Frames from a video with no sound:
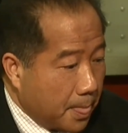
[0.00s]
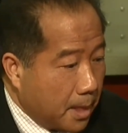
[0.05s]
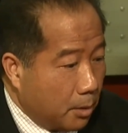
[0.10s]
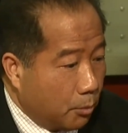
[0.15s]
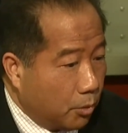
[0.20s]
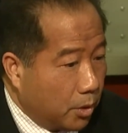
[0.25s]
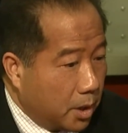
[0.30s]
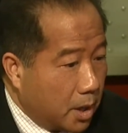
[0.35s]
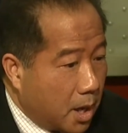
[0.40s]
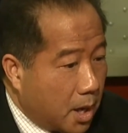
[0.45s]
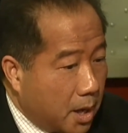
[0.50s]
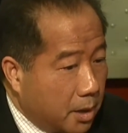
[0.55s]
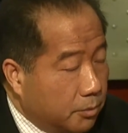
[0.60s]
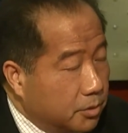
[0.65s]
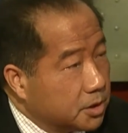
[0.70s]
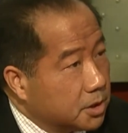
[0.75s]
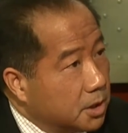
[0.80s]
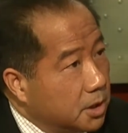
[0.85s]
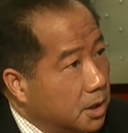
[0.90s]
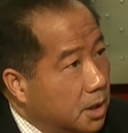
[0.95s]
when I
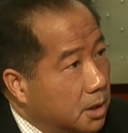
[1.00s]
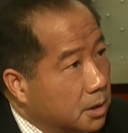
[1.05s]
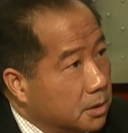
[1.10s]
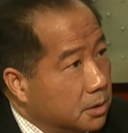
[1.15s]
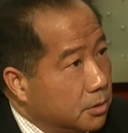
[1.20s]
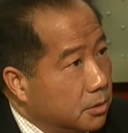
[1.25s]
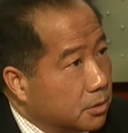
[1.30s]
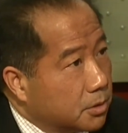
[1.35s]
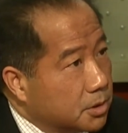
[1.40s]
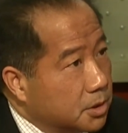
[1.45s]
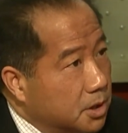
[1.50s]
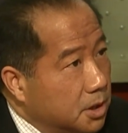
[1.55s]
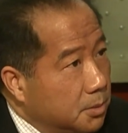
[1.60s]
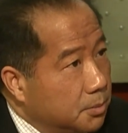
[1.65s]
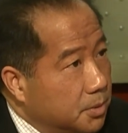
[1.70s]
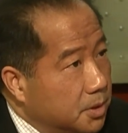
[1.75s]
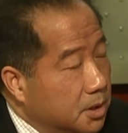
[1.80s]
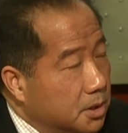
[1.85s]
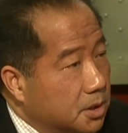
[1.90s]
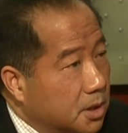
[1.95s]
was a young New York City
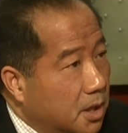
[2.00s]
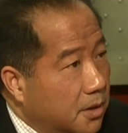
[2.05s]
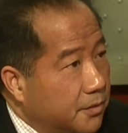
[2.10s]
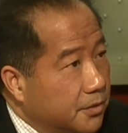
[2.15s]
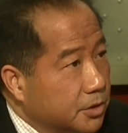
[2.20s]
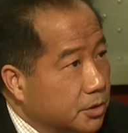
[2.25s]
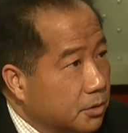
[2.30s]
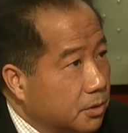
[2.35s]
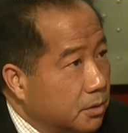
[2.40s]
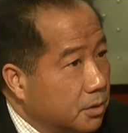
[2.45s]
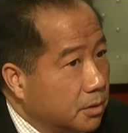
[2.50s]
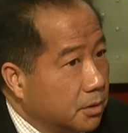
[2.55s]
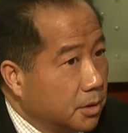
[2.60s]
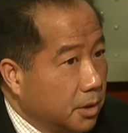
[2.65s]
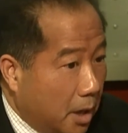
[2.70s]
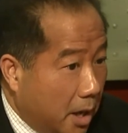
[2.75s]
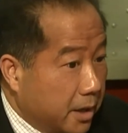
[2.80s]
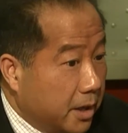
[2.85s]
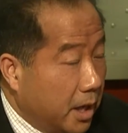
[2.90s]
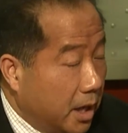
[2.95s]
police officer, you
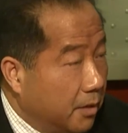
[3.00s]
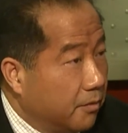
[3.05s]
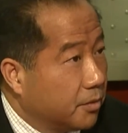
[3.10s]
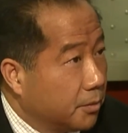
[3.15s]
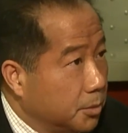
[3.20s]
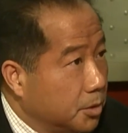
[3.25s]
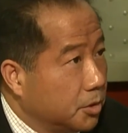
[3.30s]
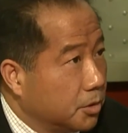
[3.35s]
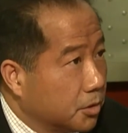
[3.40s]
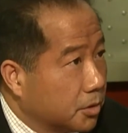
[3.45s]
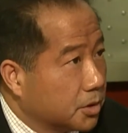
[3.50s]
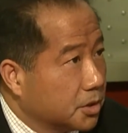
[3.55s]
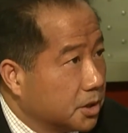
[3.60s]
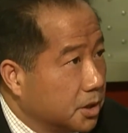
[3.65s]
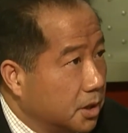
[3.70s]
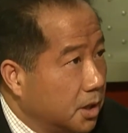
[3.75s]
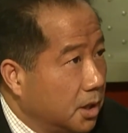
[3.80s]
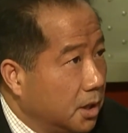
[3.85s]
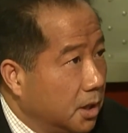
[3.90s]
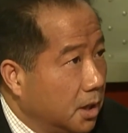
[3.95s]
know, I came from New York
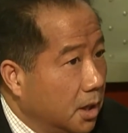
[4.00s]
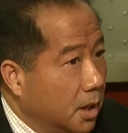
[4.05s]
City.